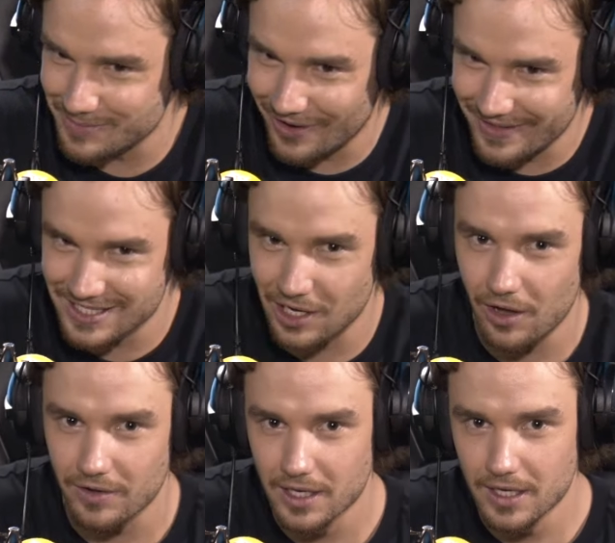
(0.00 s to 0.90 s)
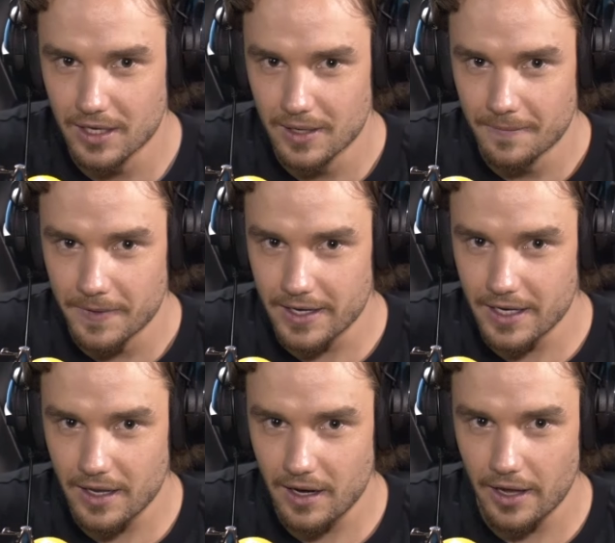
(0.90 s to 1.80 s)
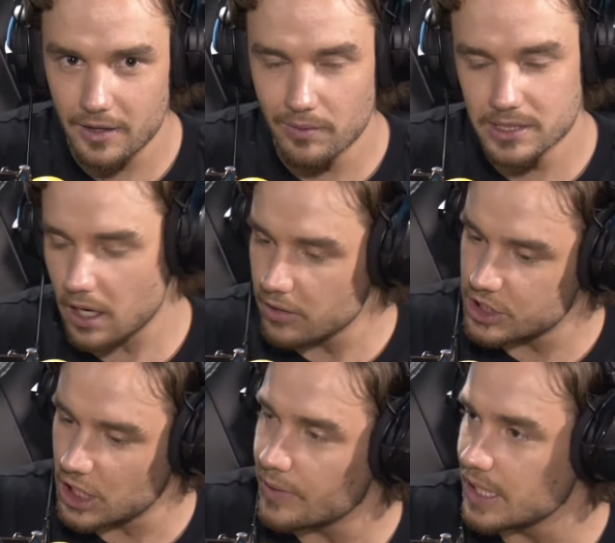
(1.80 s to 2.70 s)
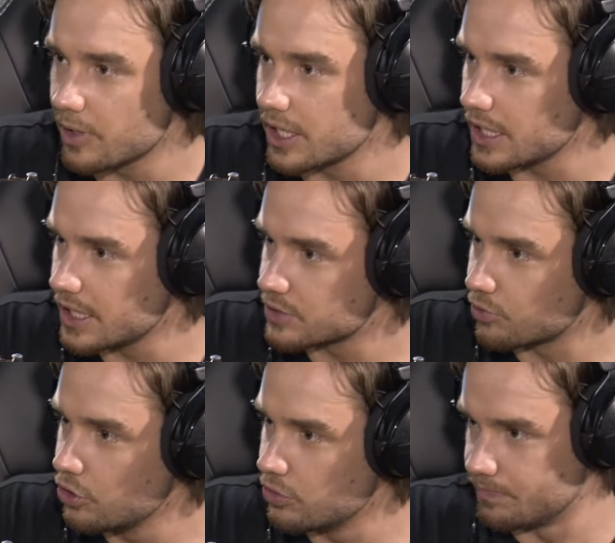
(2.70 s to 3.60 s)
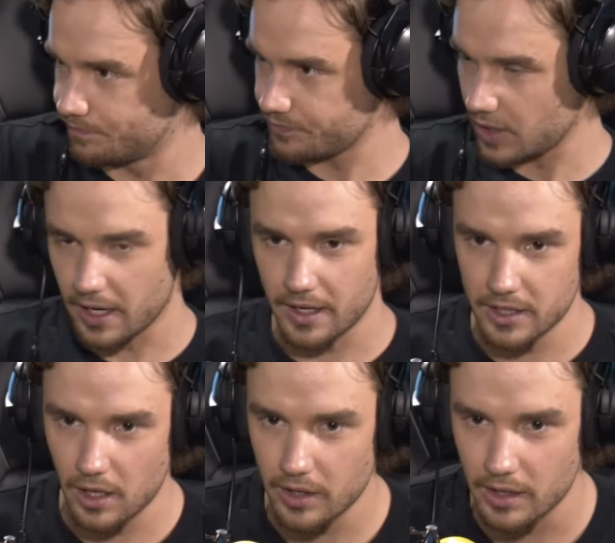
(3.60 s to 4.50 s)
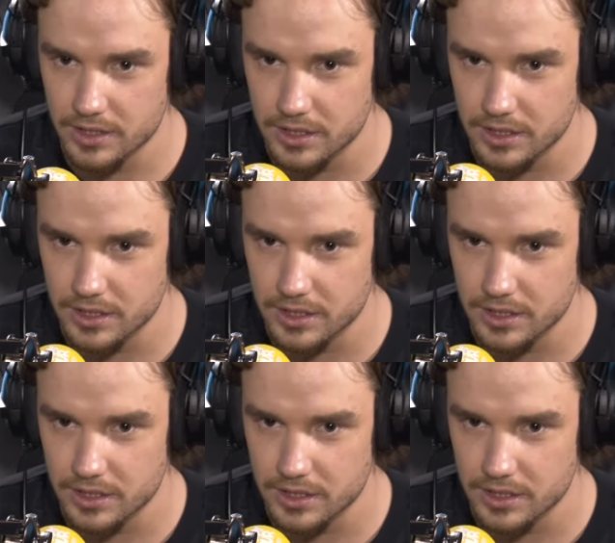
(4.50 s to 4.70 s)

behind this doll. And then they're like, the woman's like, "Oh, do you know anybody in this room?" And the doll goes,